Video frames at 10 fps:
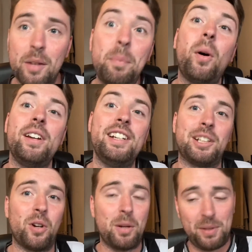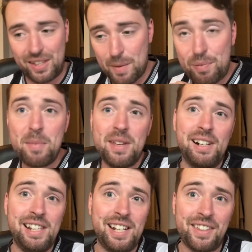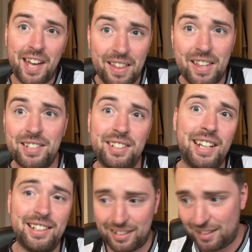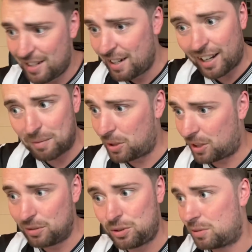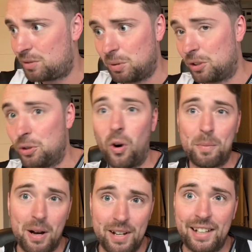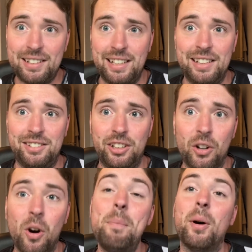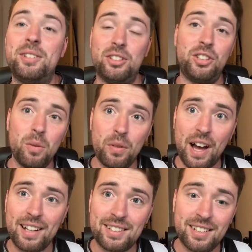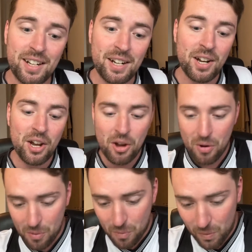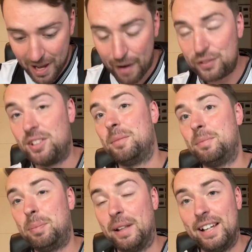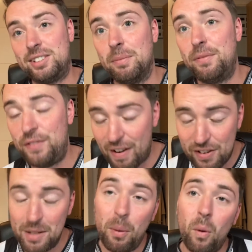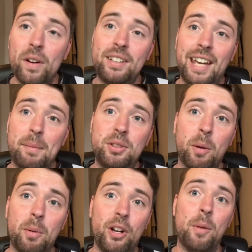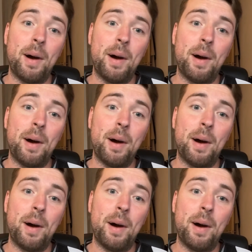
The point is, I want to be in the Premier League at the end of this season, and we can talk about next season, you know. But to do that, we have to play some very important games coming up.